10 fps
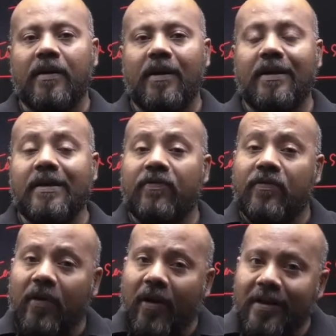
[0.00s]
It is a
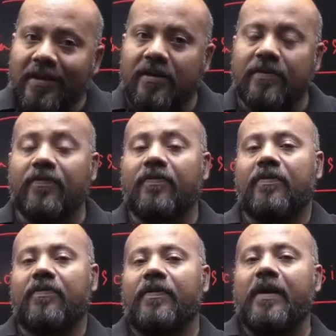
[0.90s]
false
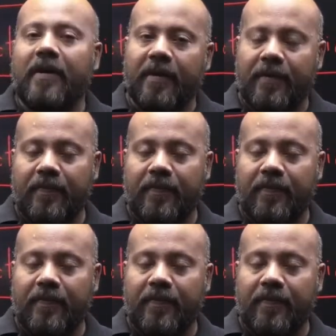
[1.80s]
fear.